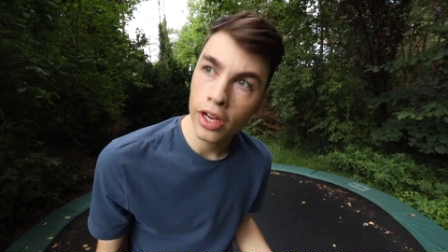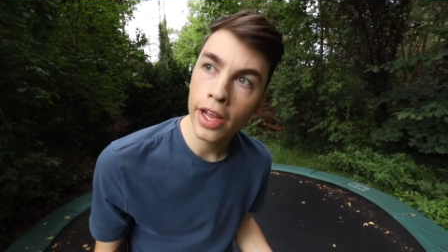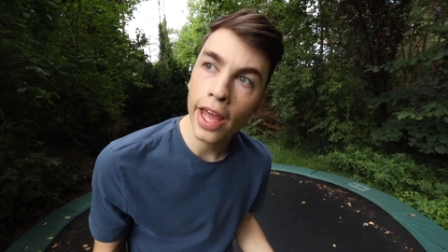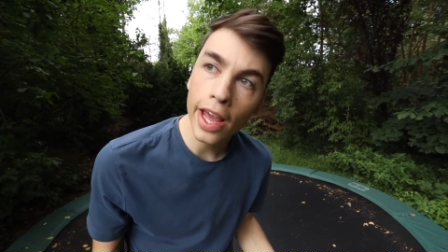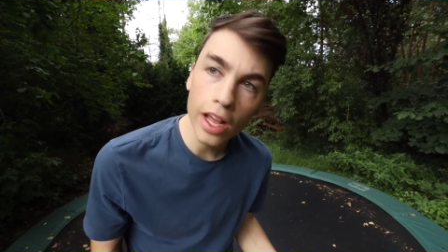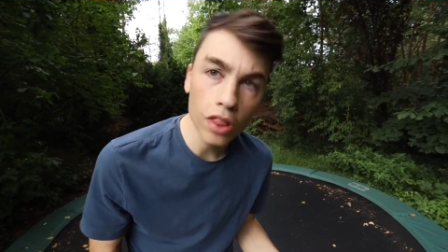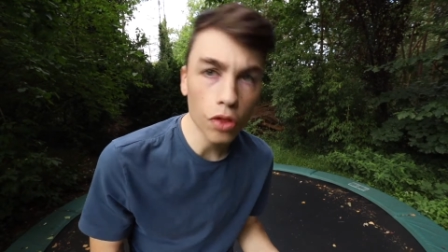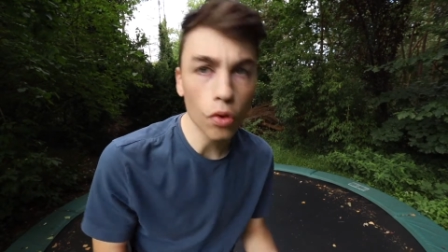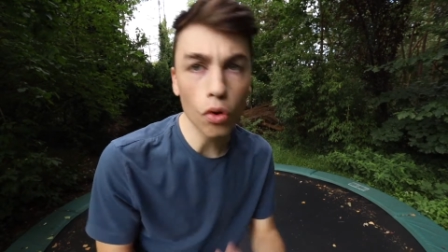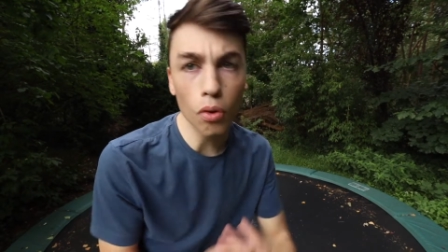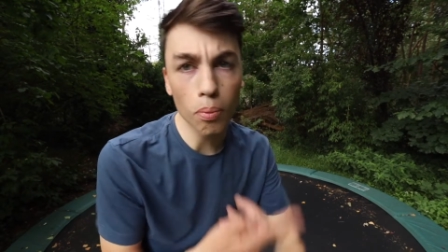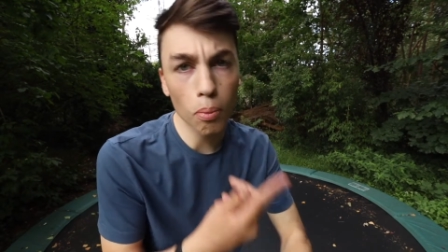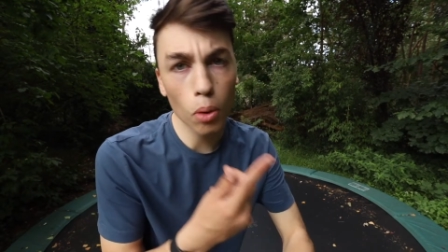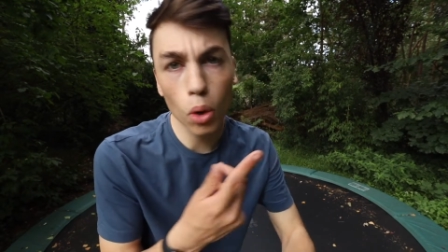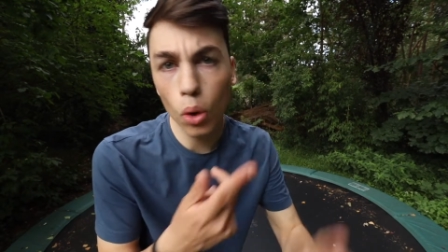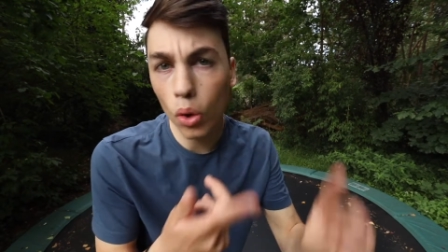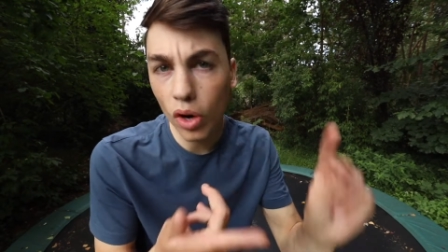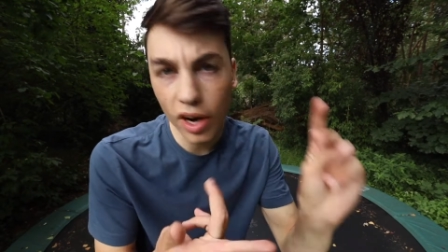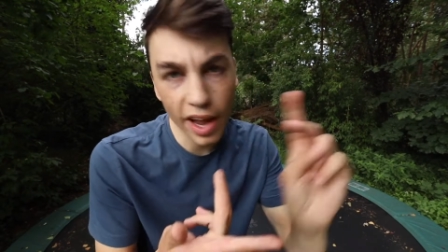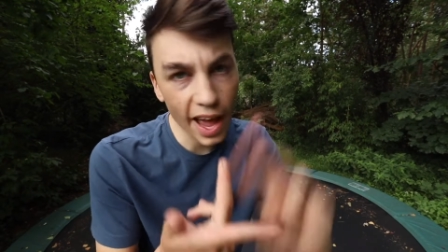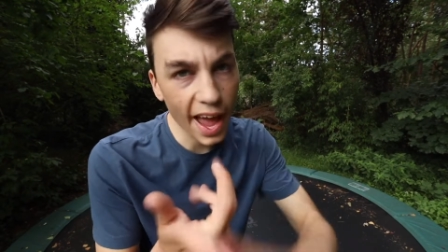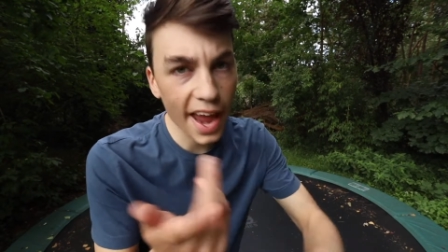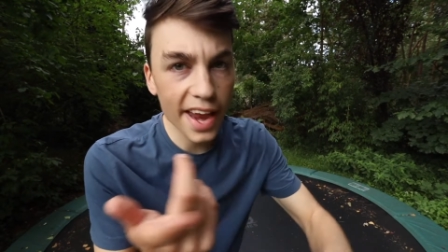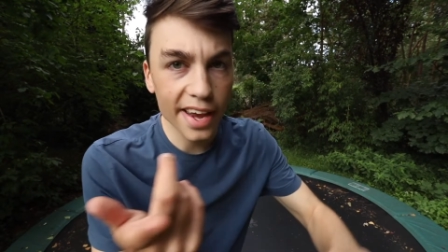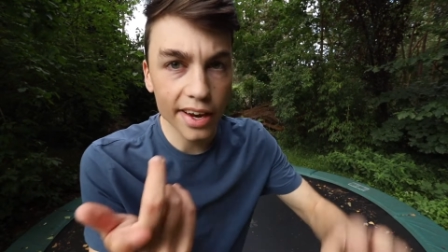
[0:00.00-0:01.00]
Kick to the moon
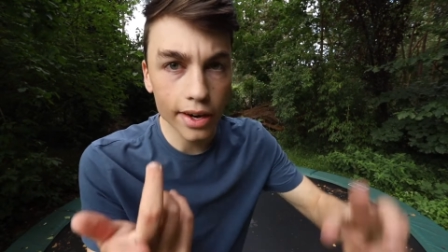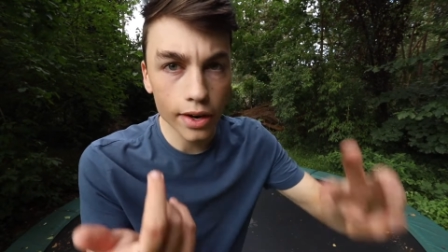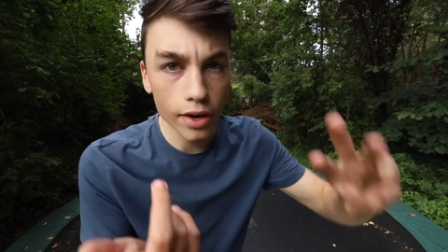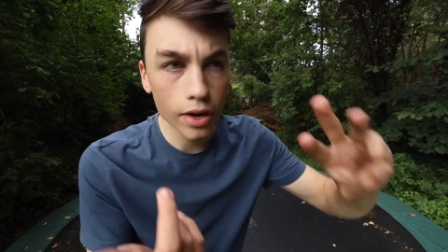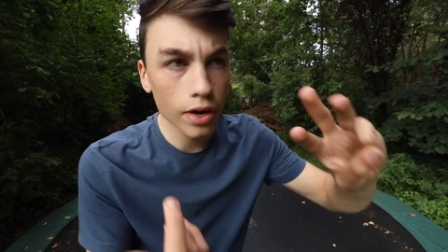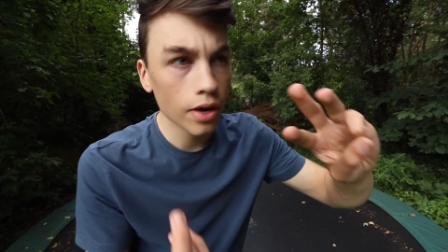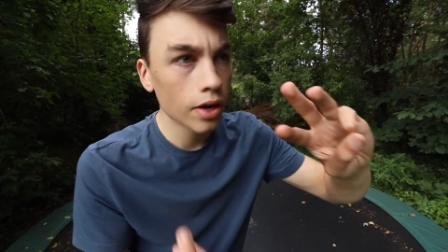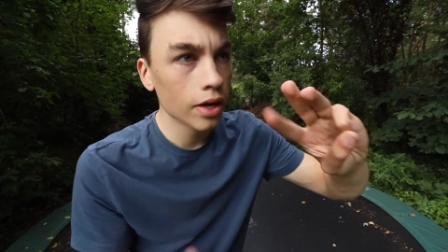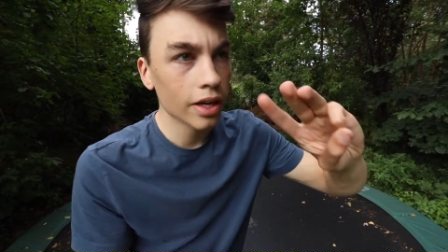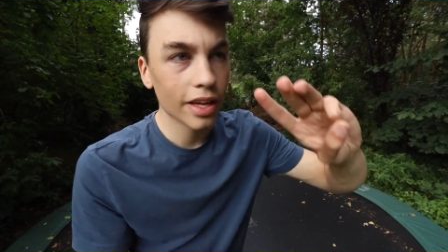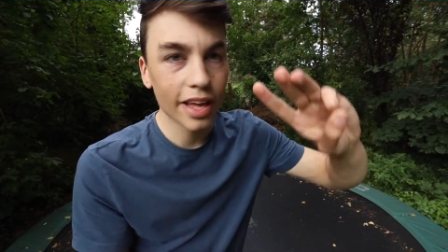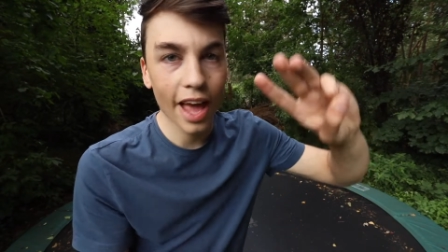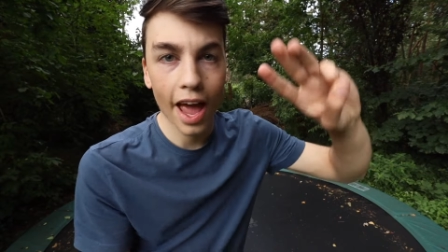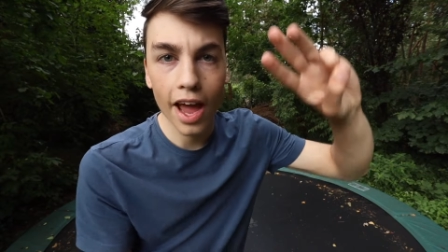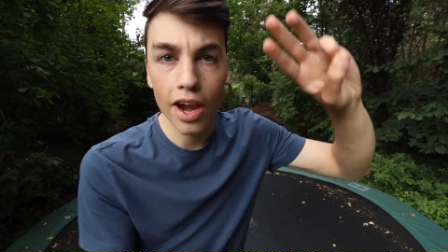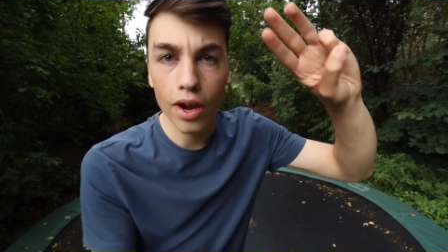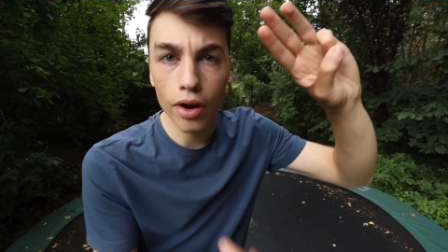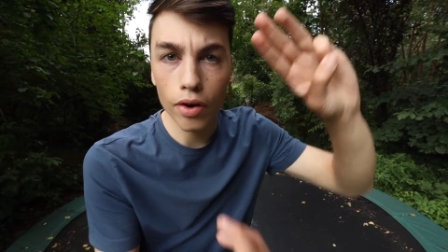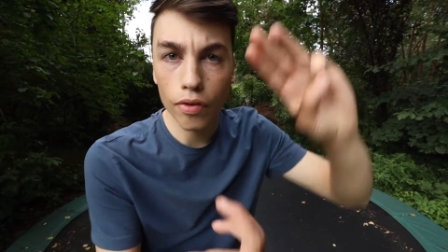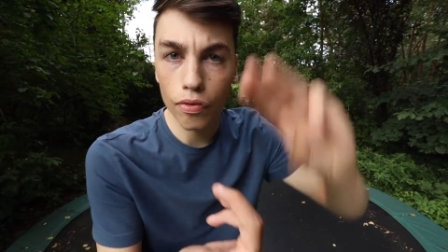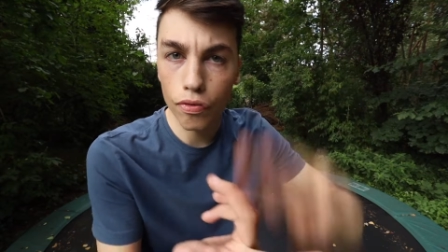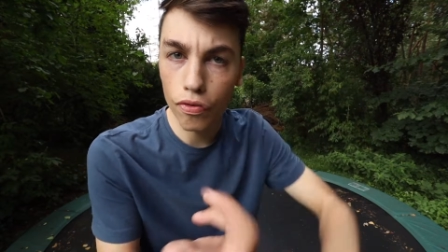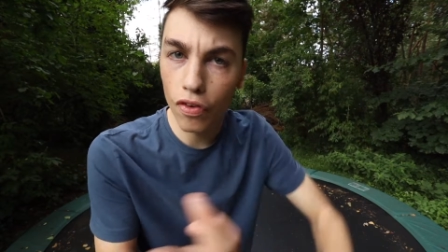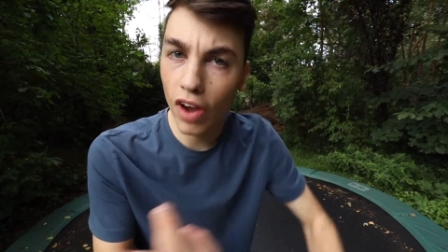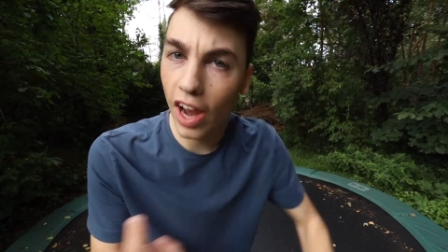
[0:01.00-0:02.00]
gainer,
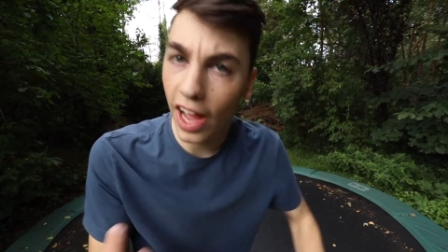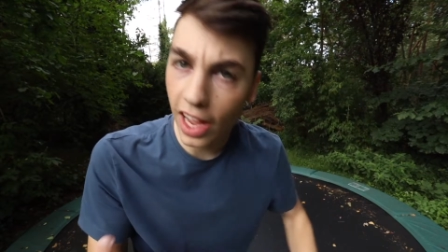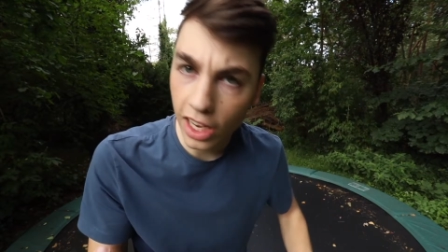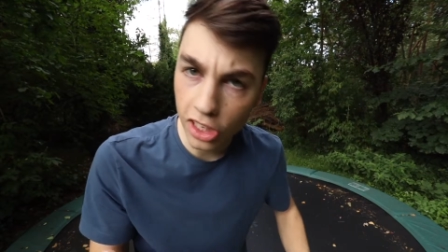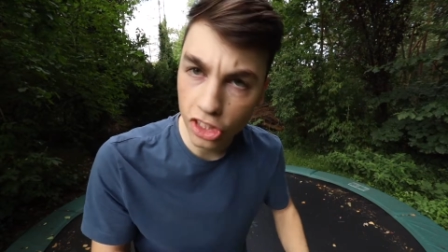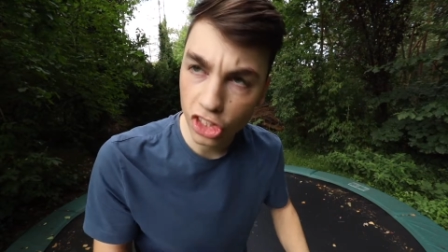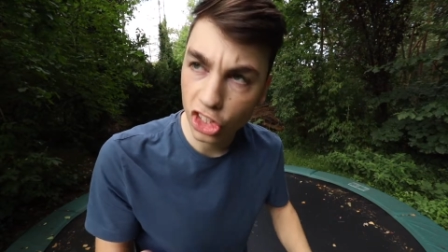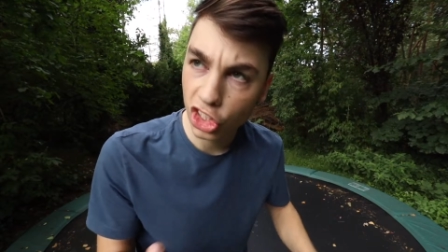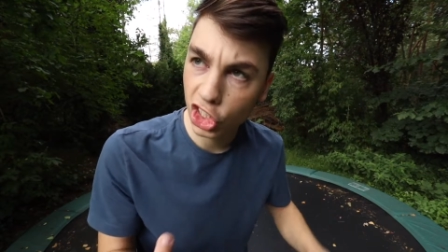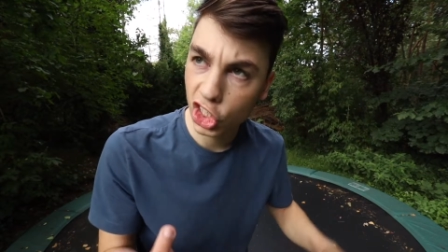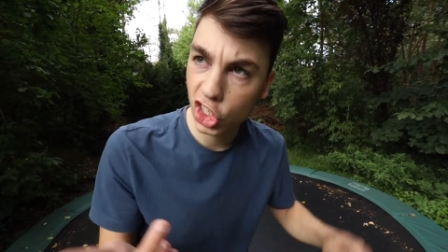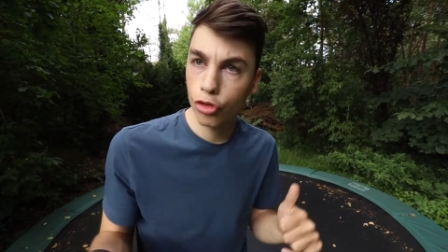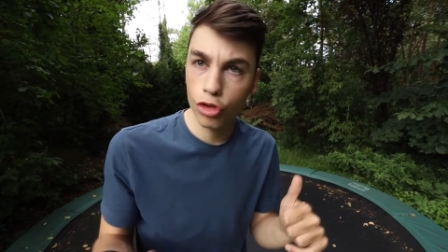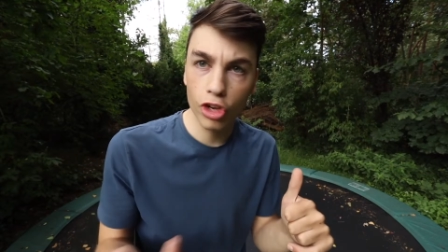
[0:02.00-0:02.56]
gainer flash,